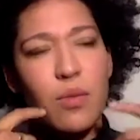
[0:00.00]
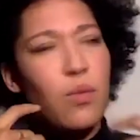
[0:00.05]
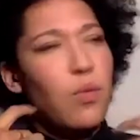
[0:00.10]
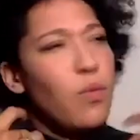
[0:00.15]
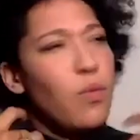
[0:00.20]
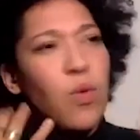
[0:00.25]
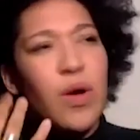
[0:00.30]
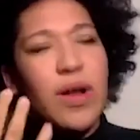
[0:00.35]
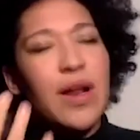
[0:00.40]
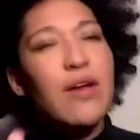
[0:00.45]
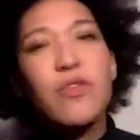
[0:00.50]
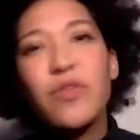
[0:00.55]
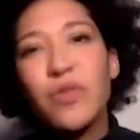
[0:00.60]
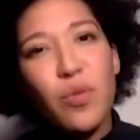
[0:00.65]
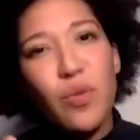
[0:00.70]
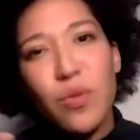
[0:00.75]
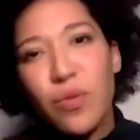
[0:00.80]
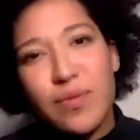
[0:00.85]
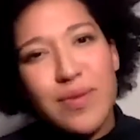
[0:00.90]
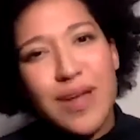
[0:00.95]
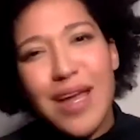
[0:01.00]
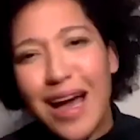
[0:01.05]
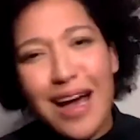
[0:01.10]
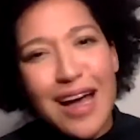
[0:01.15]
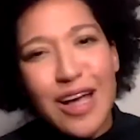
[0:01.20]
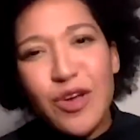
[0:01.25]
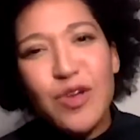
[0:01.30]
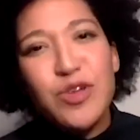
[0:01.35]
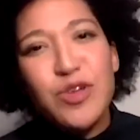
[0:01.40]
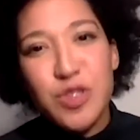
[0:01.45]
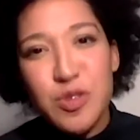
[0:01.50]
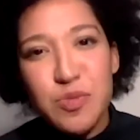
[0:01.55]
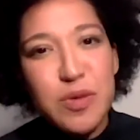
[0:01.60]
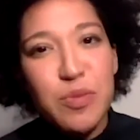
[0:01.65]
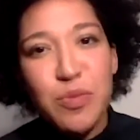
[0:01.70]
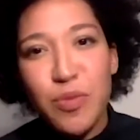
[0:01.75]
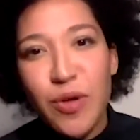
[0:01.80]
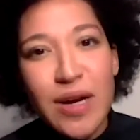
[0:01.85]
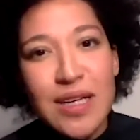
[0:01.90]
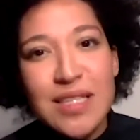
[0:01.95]
whatever yeah i could just be
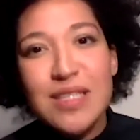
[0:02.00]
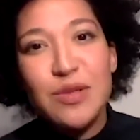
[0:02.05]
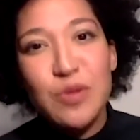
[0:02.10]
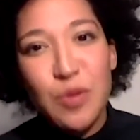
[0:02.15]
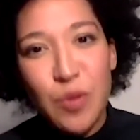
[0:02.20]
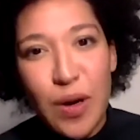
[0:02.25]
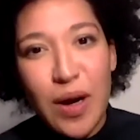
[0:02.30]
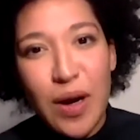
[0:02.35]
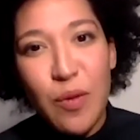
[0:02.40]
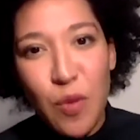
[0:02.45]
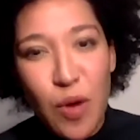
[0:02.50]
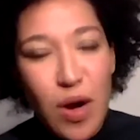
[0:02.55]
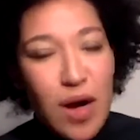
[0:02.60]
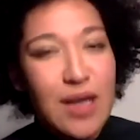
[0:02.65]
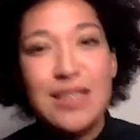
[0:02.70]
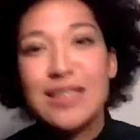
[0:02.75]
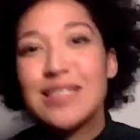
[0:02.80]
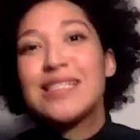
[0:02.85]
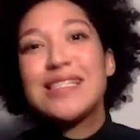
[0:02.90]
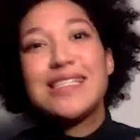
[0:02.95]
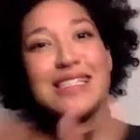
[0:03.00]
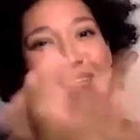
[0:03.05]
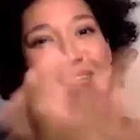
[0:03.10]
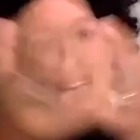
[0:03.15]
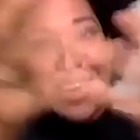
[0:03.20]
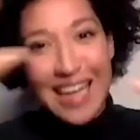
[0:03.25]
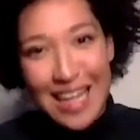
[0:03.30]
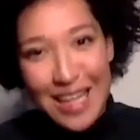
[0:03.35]
present where i was